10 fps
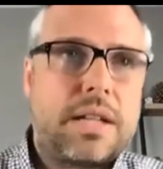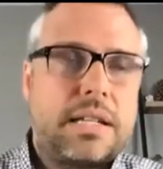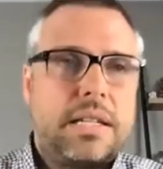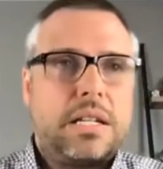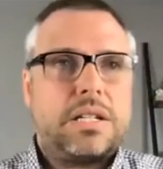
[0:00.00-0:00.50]
I
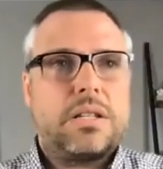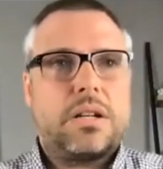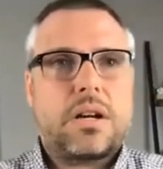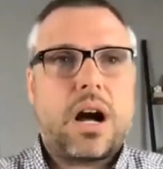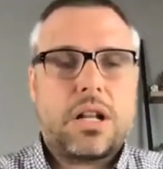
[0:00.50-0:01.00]
teach in the
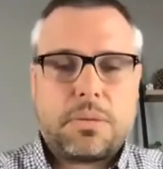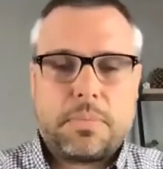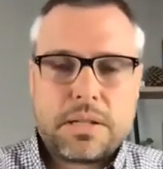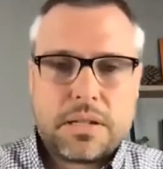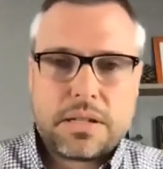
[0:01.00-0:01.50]
College of
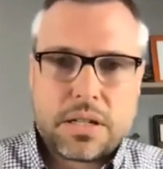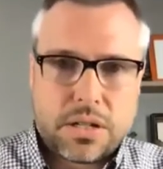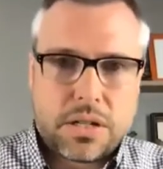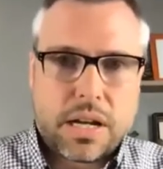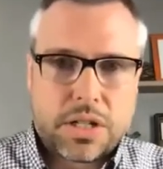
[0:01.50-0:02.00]
Business
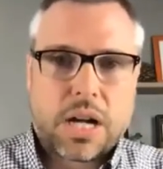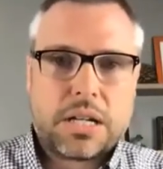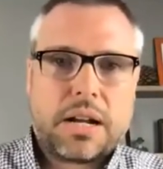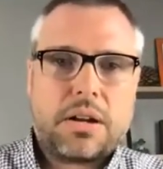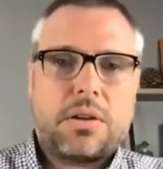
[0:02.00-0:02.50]
at John
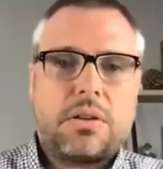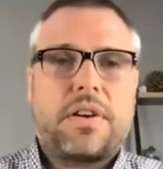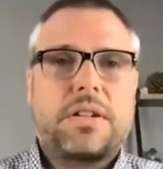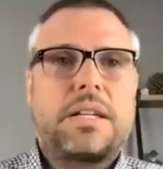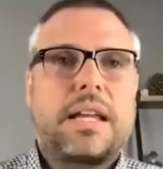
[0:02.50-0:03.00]
Carroll
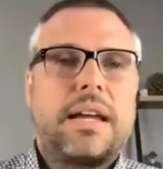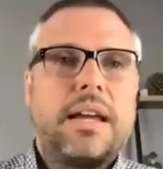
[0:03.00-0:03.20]
University.